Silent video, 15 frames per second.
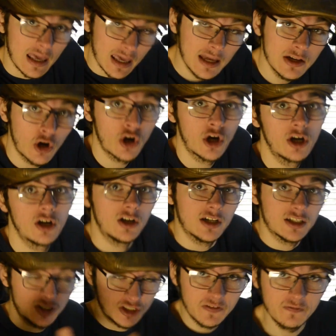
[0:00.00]
hit her.
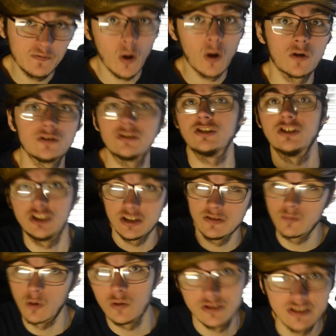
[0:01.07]
She falls. She
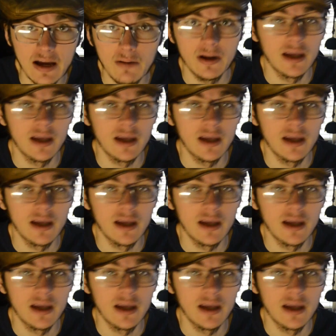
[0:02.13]
rolls down a